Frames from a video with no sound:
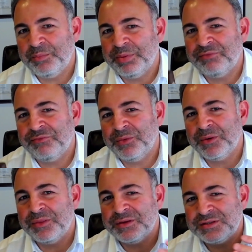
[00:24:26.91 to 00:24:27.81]

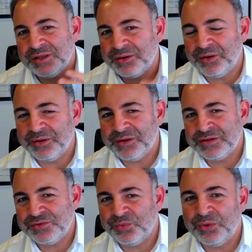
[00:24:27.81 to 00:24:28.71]
before the cigar
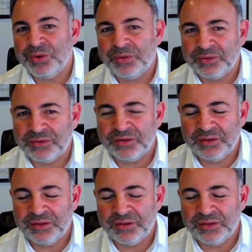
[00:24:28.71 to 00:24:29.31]
is rolled.